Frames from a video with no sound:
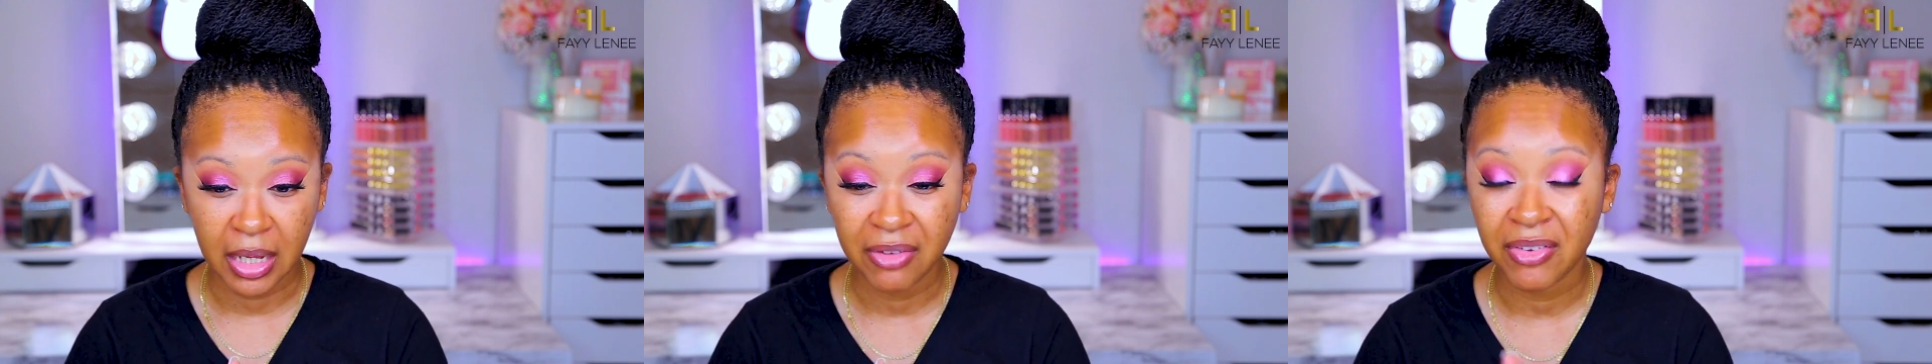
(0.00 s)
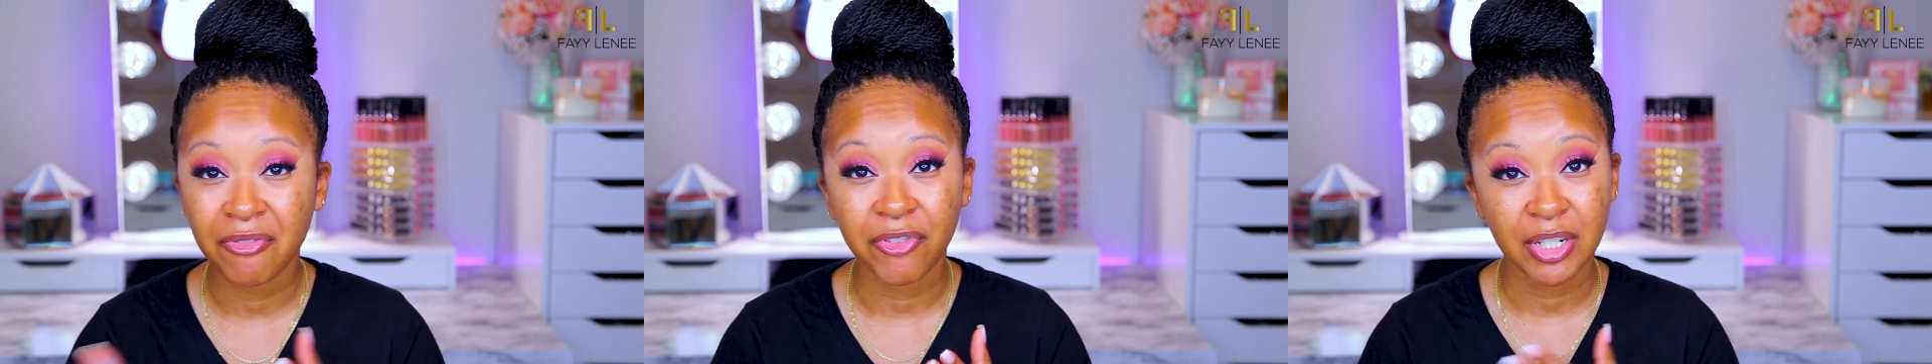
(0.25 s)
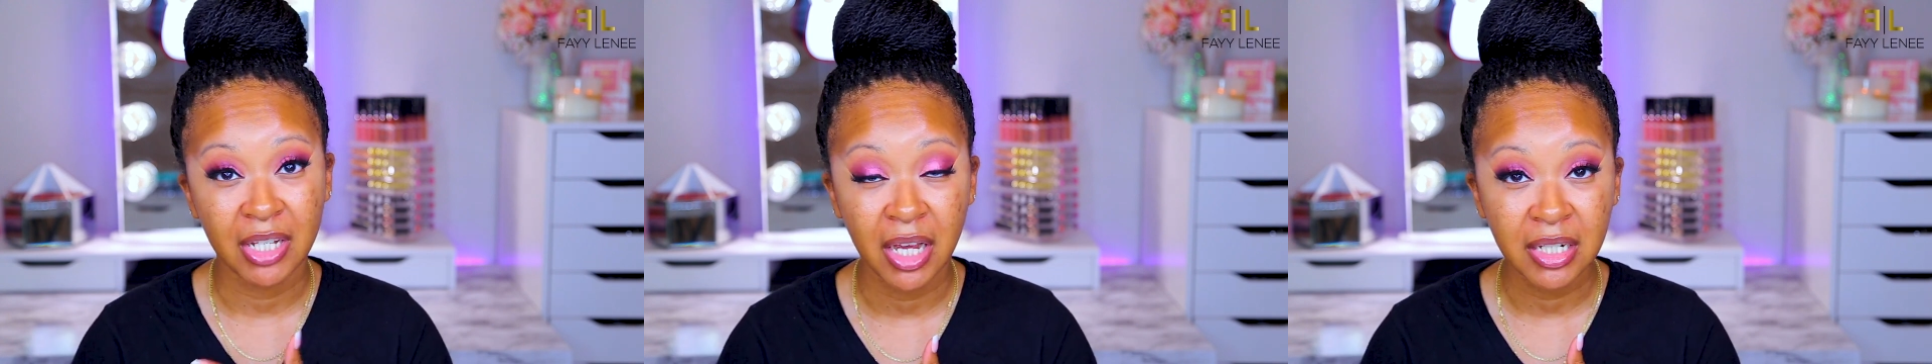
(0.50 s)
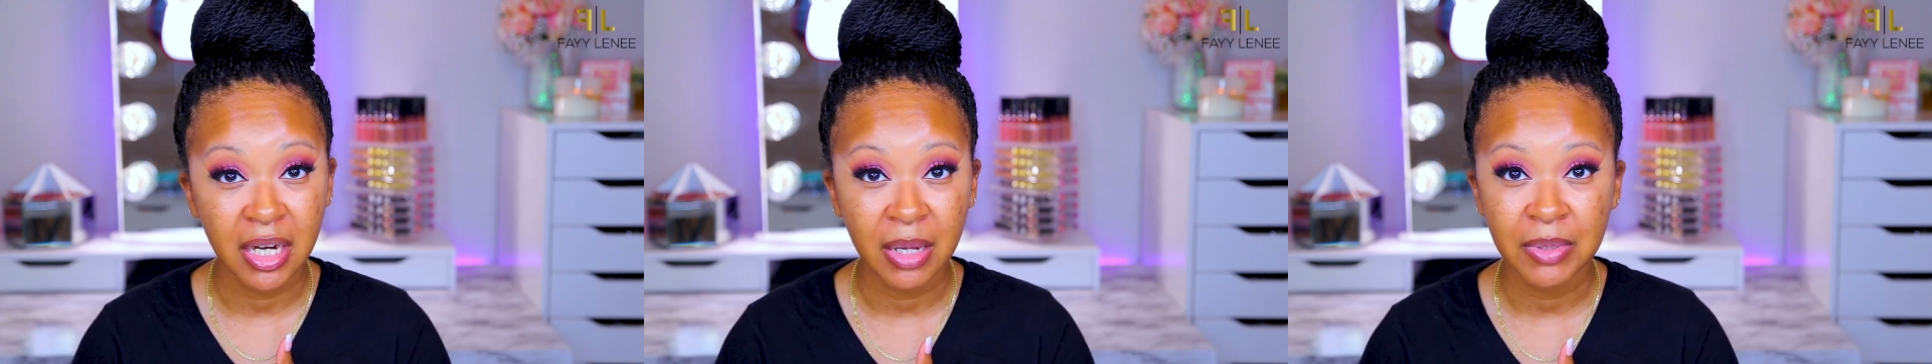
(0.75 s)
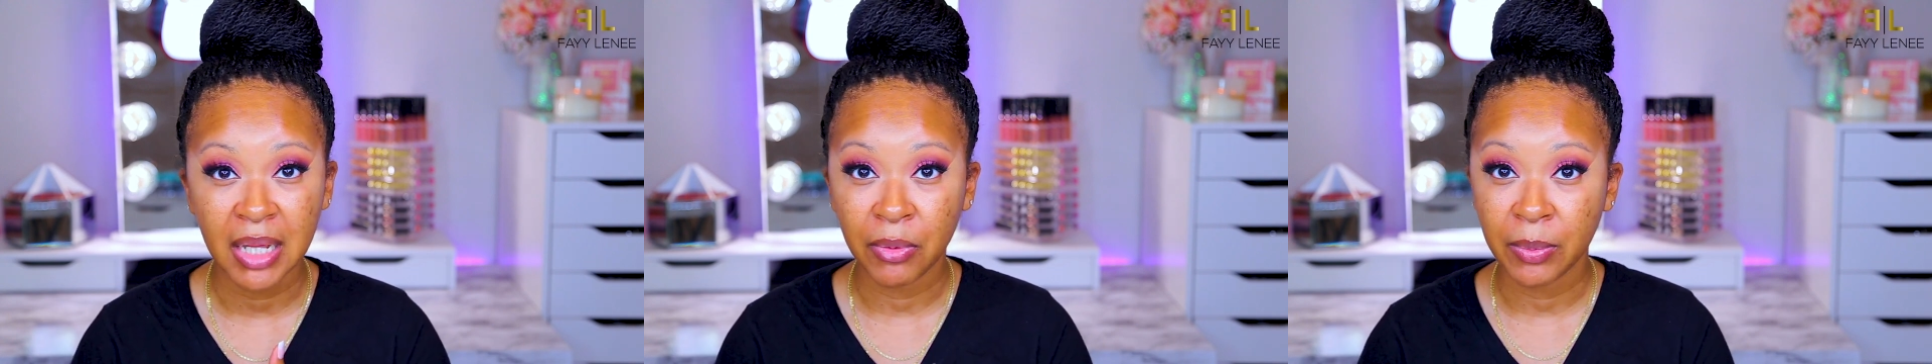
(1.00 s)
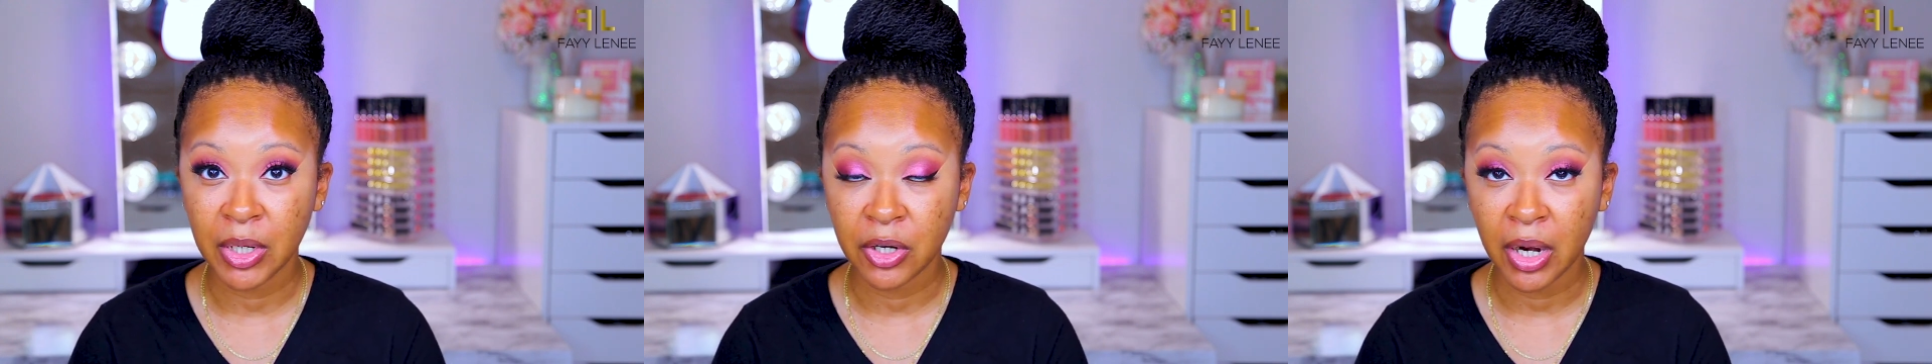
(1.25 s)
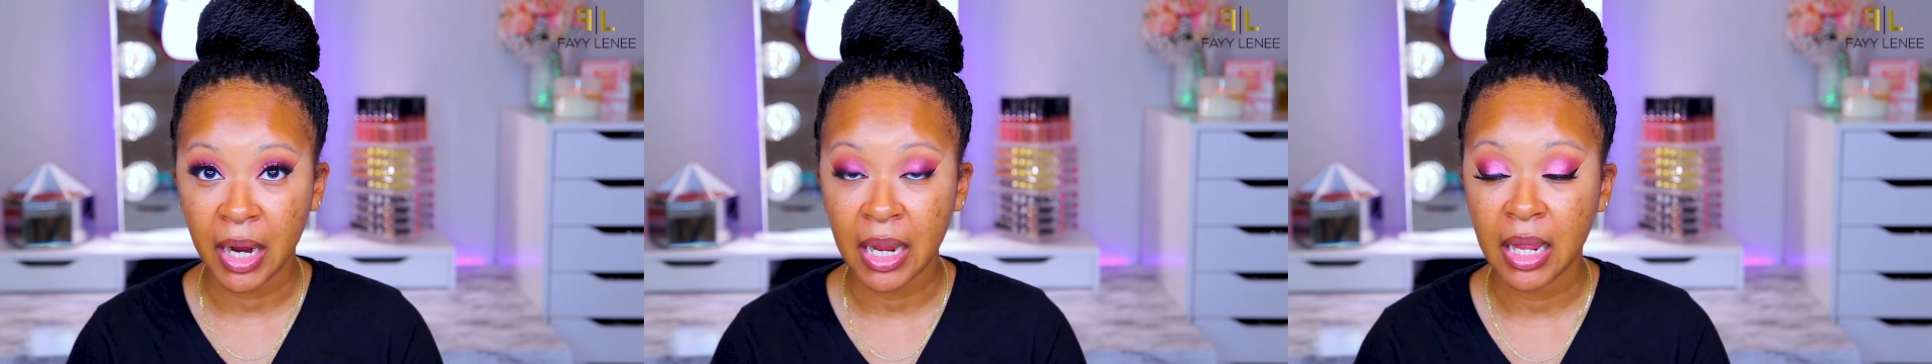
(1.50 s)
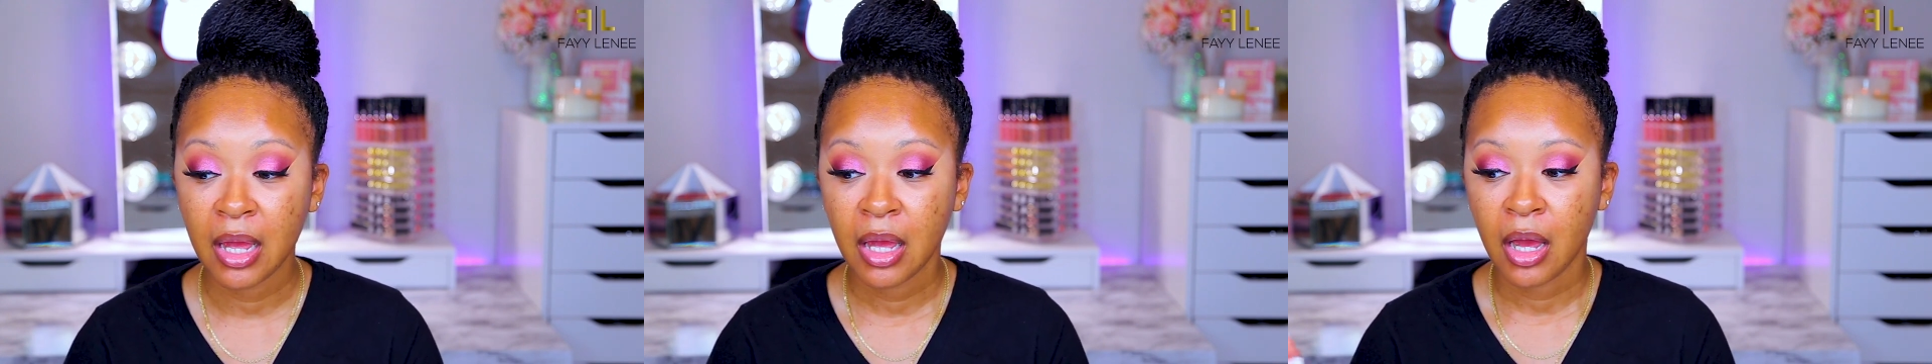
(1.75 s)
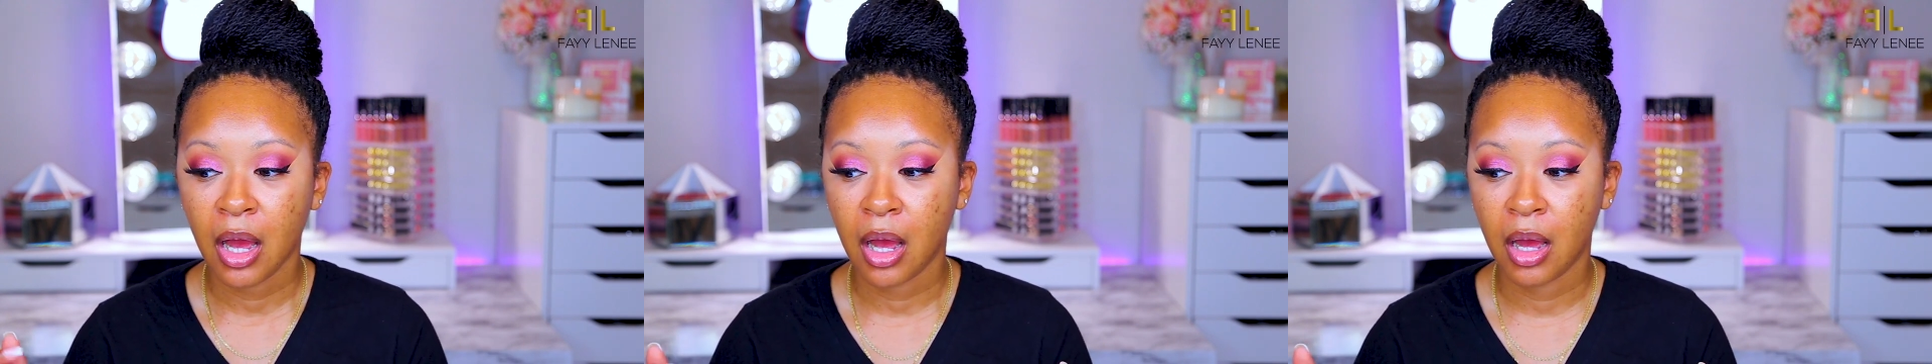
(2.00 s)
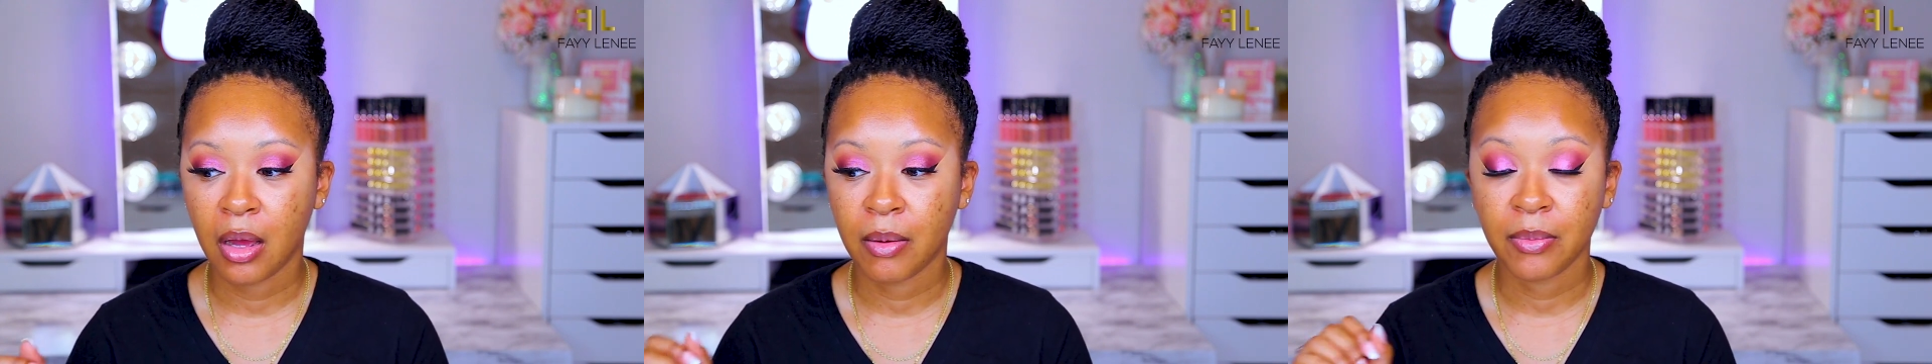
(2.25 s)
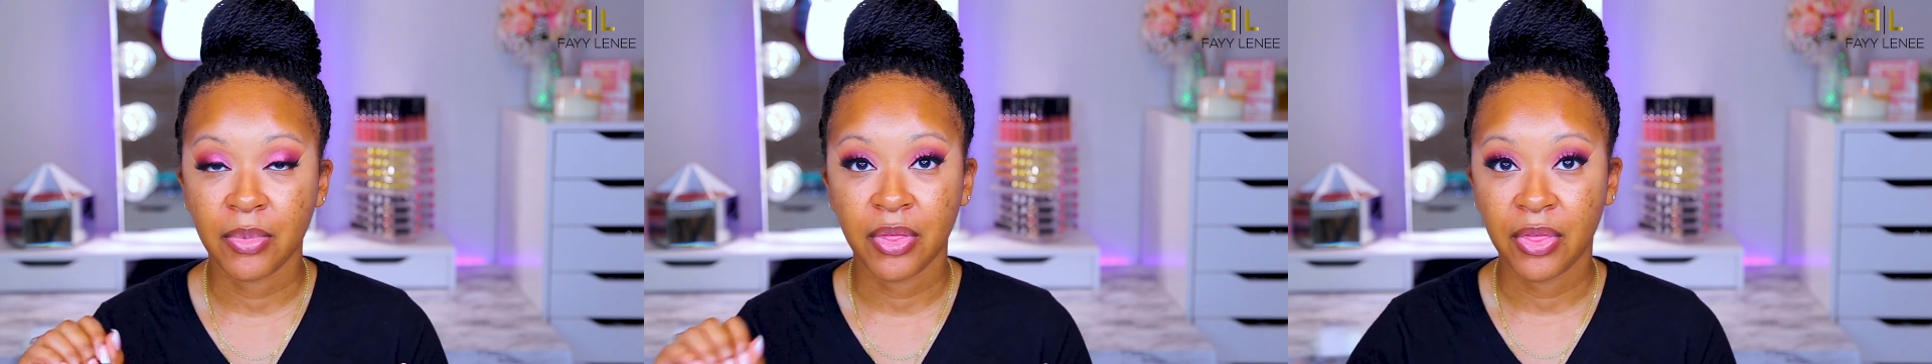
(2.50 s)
even for touch-ups that would be great um,